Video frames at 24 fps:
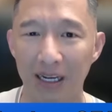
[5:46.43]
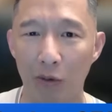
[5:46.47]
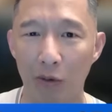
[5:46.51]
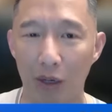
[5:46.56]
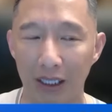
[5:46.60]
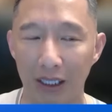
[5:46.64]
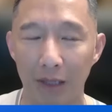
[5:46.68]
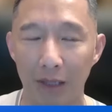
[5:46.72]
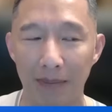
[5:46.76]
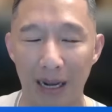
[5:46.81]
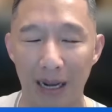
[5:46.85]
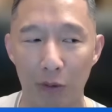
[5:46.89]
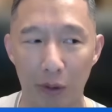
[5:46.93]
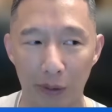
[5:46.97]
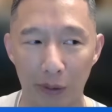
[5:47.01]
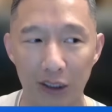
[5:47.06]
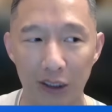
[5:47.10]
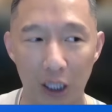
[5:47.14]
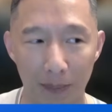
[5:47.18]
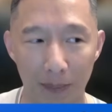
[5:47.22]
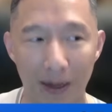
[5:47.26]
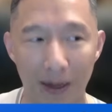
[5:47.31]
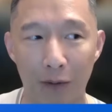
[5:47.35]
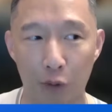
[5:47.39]
when we
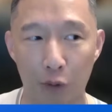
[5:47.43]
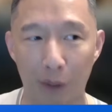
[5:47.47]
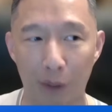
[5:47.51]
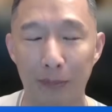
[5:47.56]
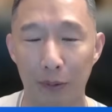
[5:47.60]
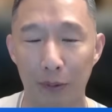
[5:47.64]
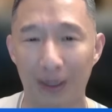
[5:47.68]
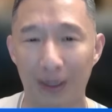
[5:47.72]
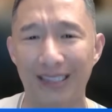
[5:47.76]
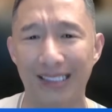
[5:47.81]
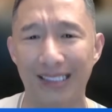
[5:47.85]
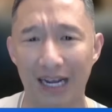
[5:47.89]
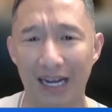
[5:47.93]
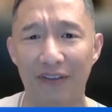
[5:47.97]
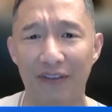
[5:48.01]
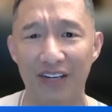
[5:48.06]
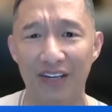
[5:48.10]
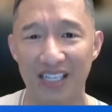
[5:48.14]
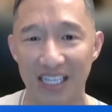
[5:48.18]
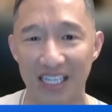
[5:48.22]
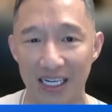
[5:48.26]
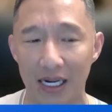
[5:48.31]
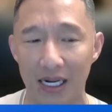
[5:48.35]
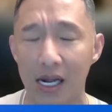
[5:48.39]
talked about crypto at
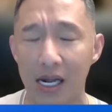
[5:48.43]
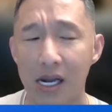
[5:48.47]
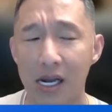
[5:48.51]
70.